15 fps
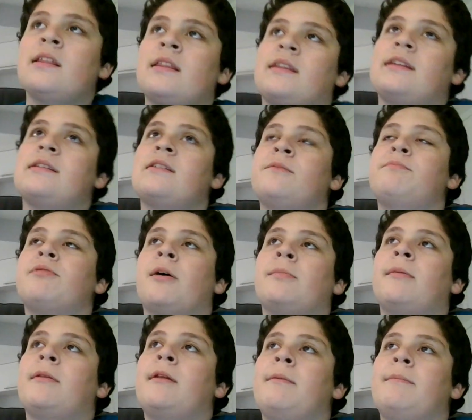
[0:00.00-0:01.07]
that this could
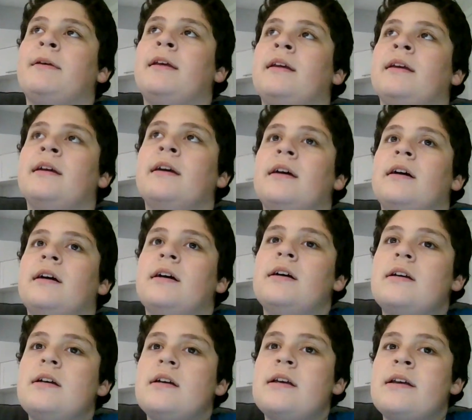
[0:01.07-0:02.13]
probably be.
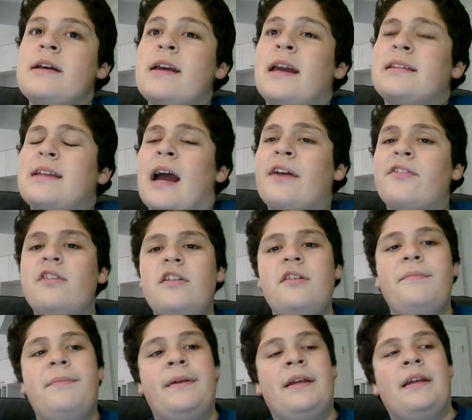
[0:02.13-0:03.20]
It's either
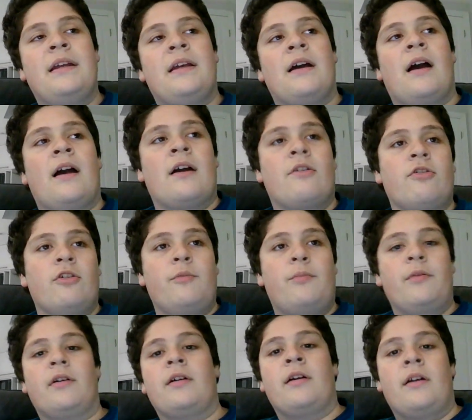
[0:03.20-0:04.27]
gonna be a group
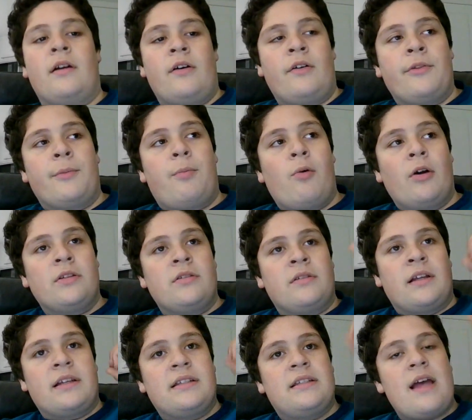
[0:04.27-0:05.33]
where the points are
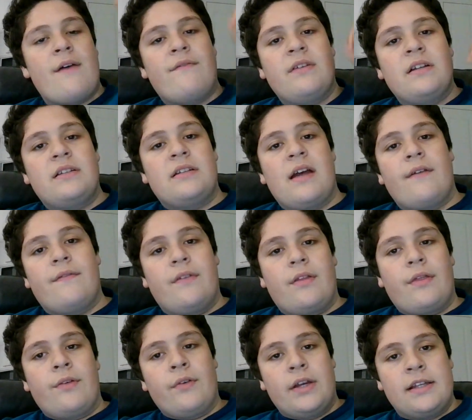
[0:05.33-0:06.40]
like
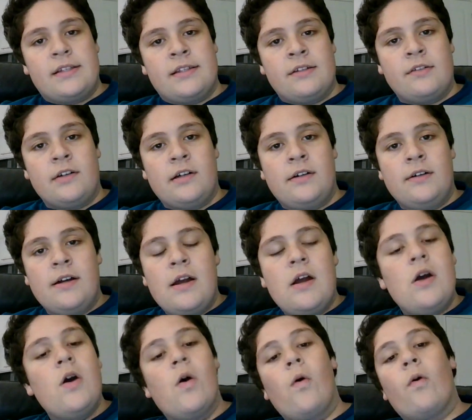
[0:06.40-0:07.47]
7-7-3-0
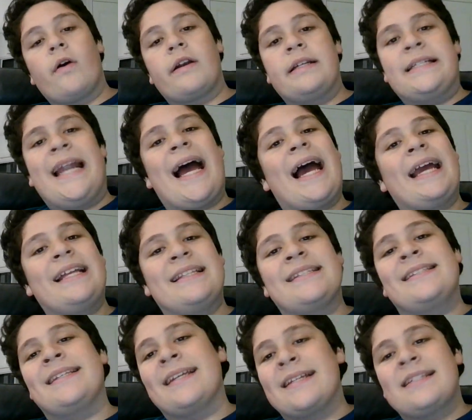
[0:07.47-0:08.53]
or
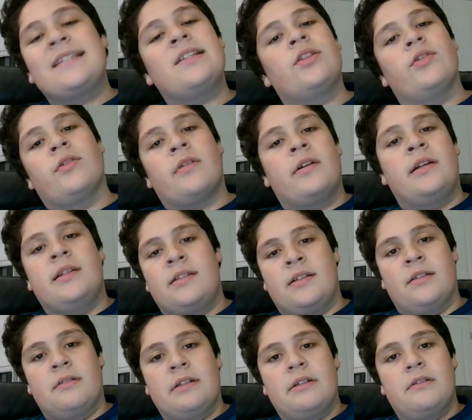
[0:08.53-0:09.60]

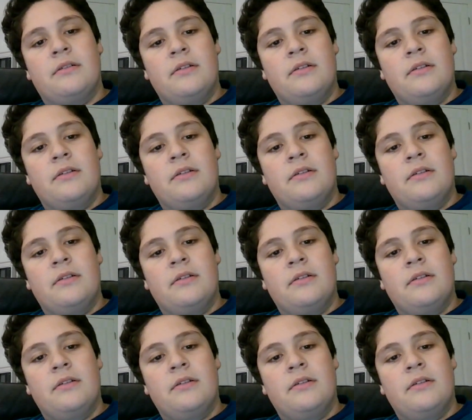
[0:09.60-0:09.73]
9-6-3-0.